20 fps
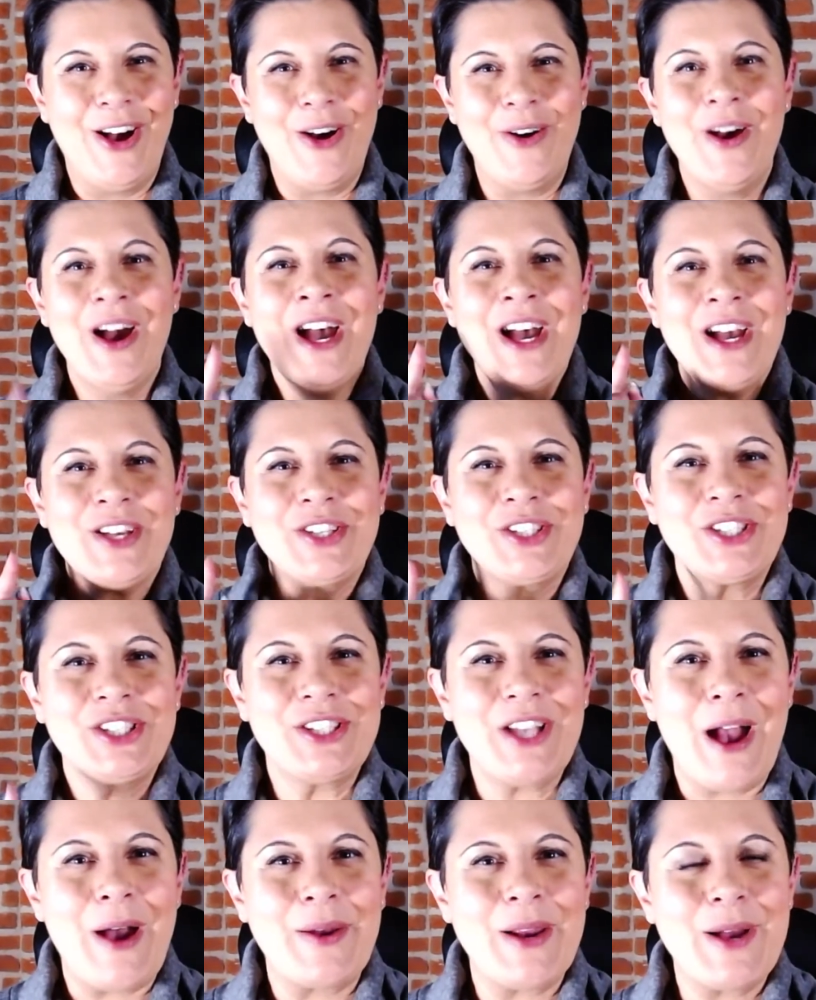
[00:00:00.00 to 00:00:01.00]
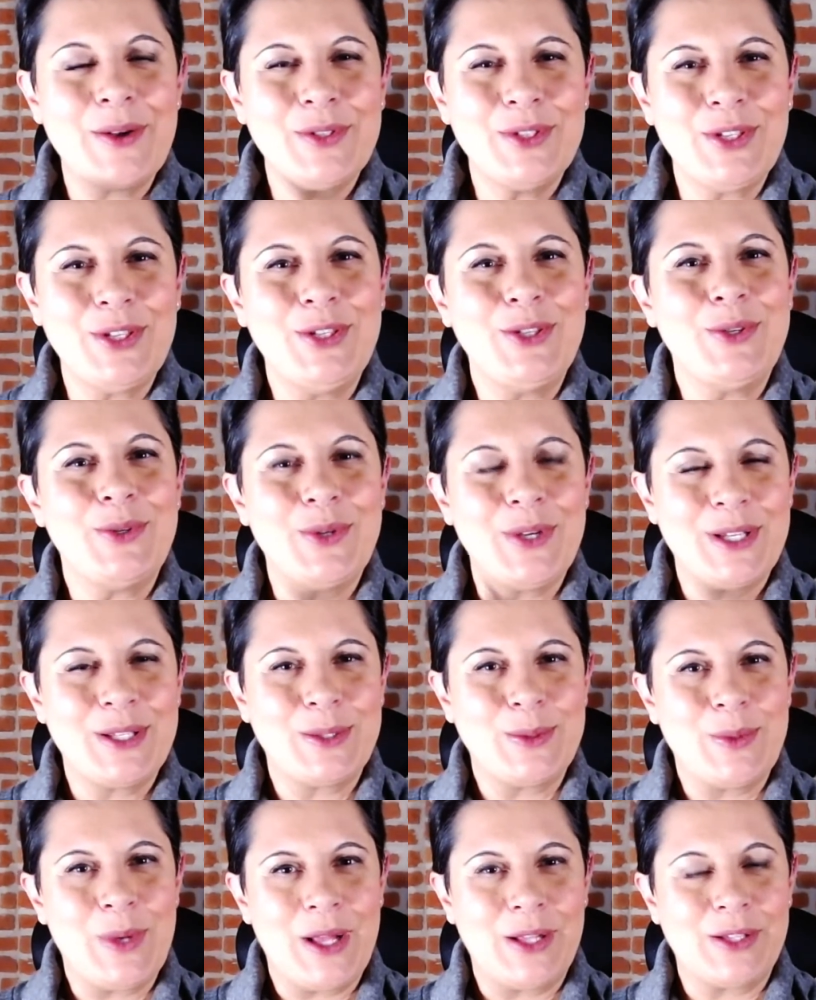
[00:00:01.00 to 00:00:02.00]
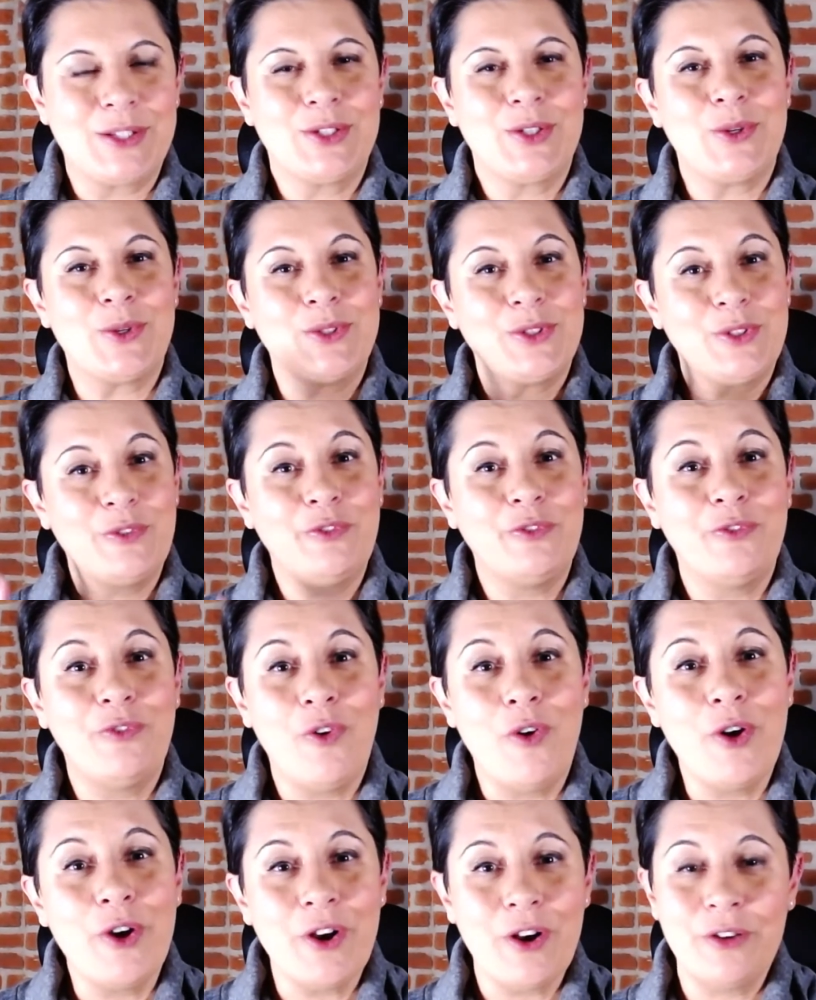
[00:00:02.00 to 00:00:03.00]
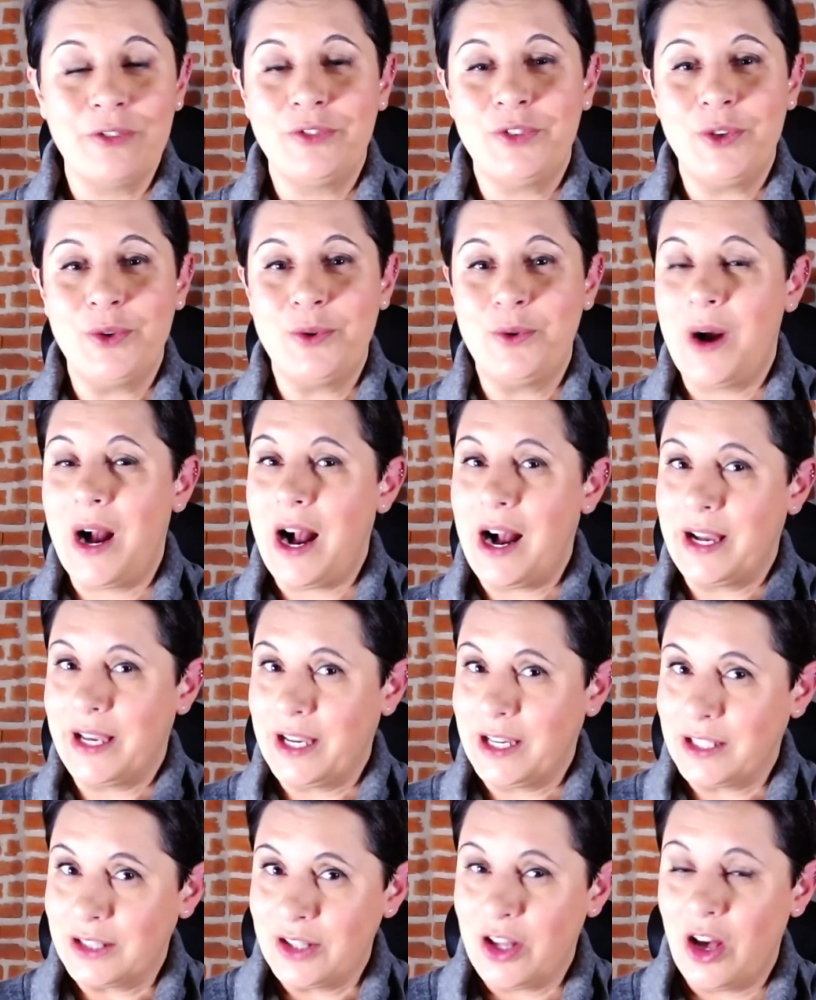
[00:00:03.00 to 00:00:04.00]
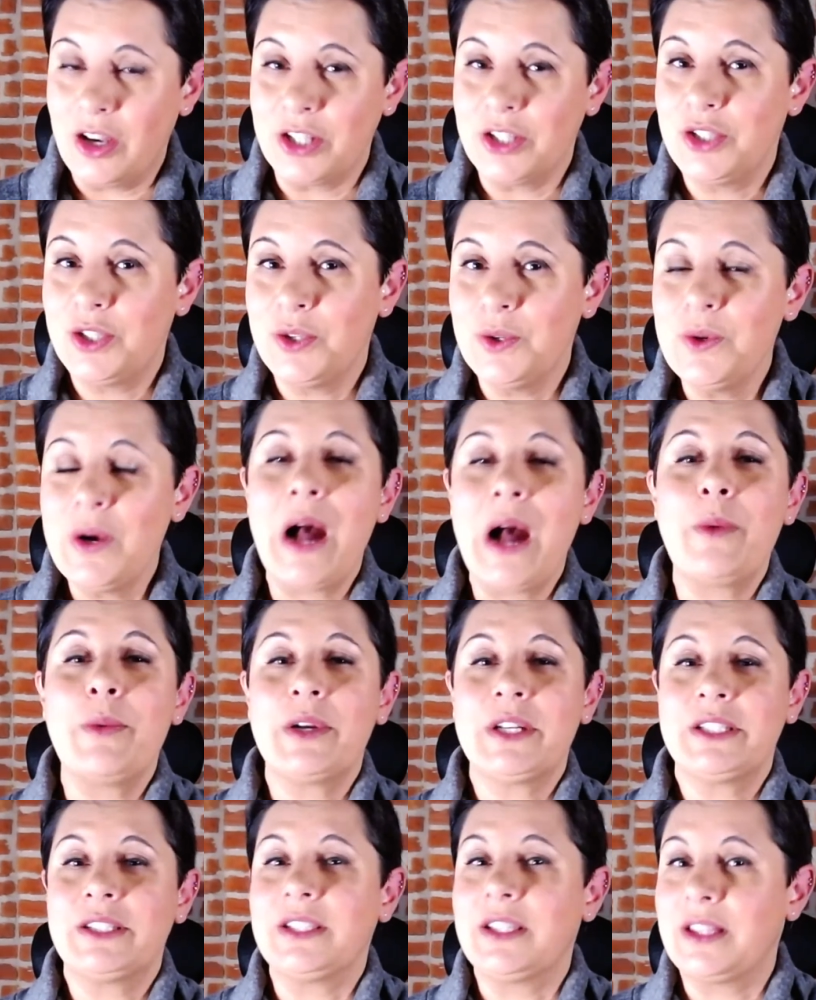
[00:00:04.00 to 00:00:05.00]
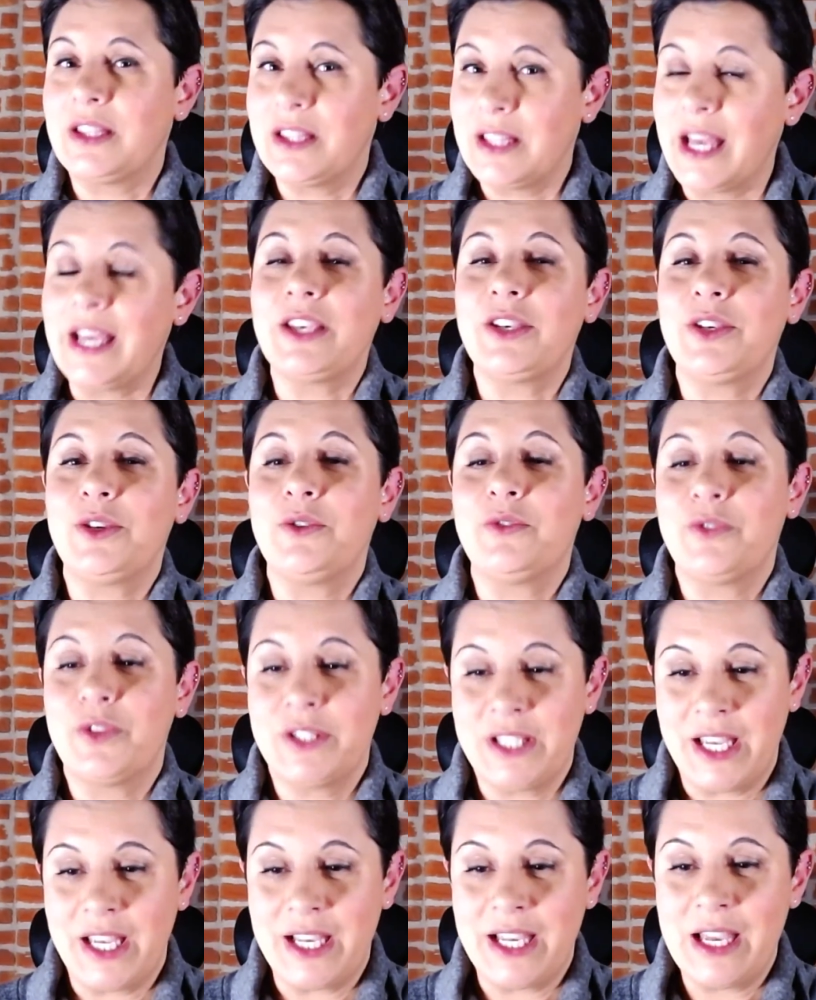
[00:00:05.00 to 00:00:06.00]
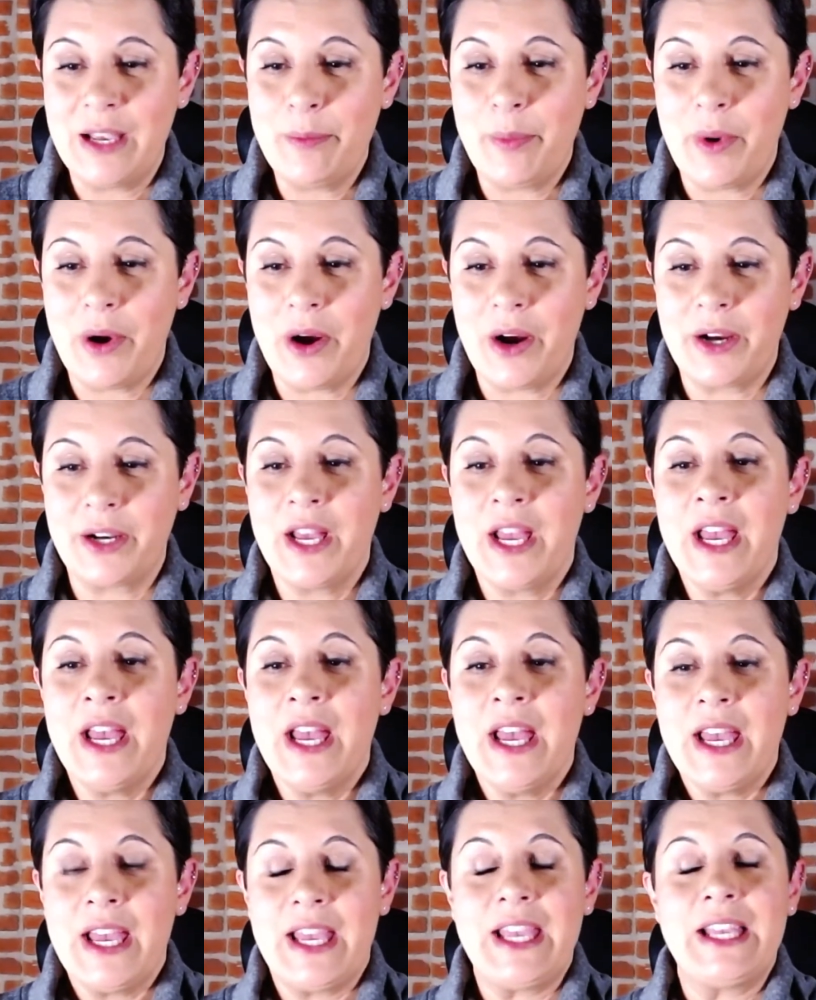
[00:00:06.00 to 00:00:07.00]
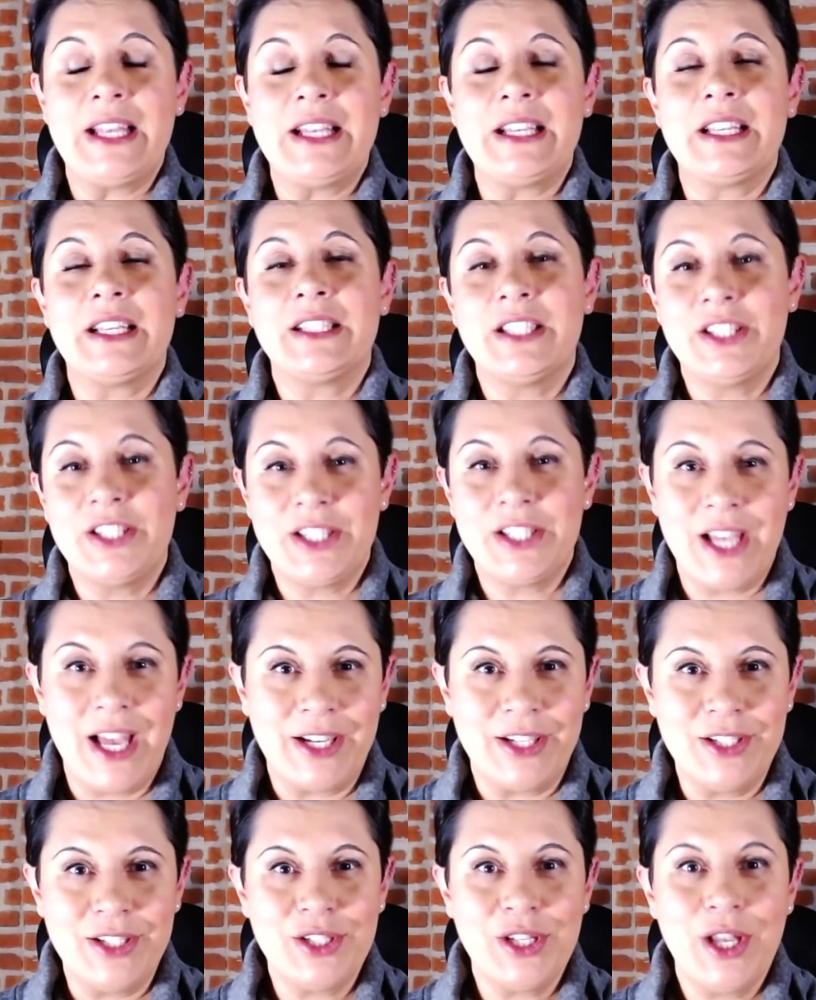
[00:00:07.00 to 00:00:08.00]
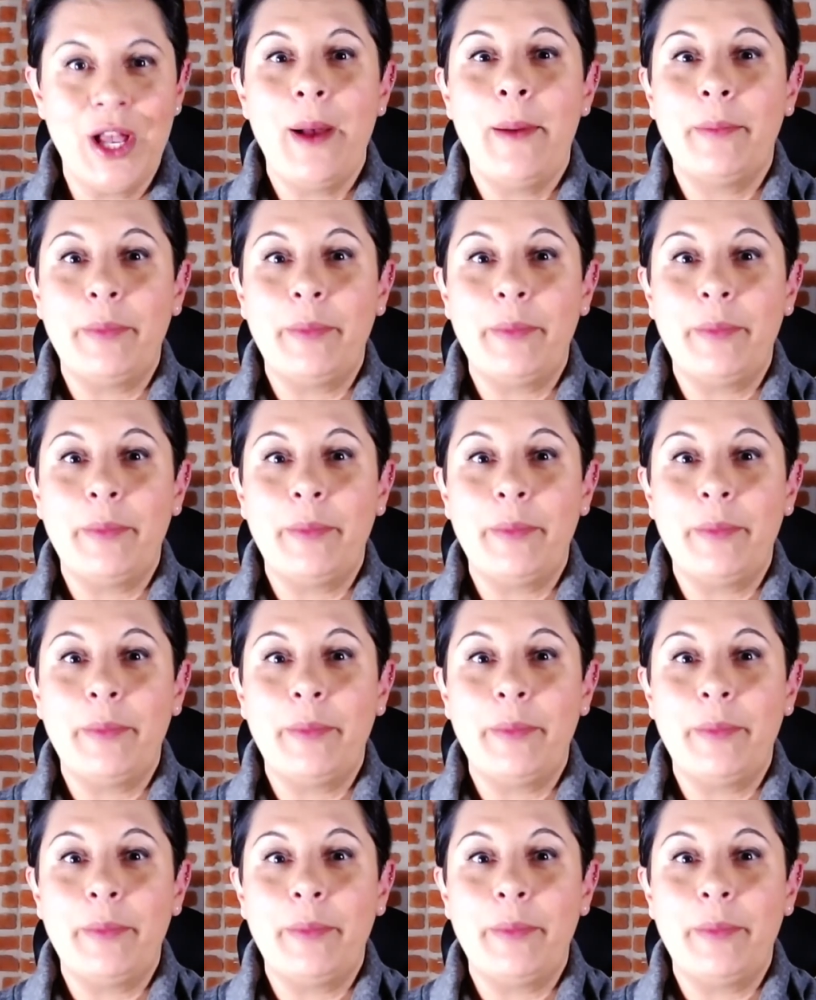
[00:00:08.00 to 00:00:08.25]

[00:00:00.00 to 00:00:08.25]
So shout out to you as well. So the four of you, I acknowledge you. I wanted to thank you for taking part in the challenge.